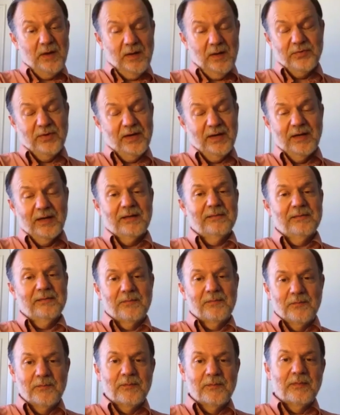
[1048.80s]
pretty.
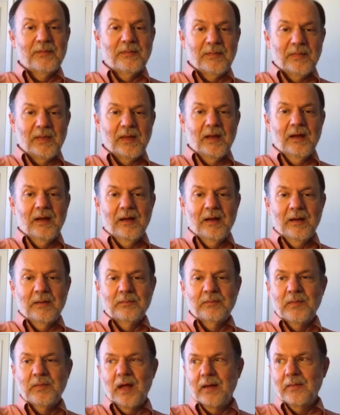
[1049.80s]

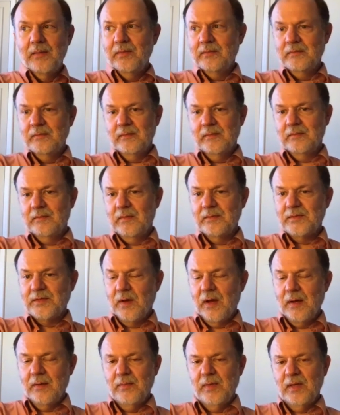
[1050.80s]
I'm
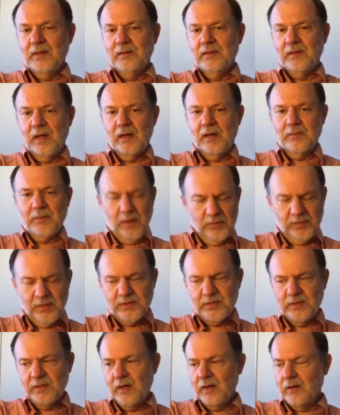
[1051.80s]
in Rio de
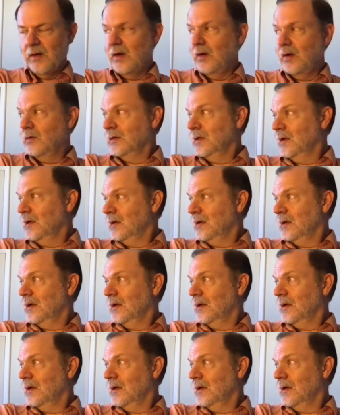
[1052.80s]
Janeiro.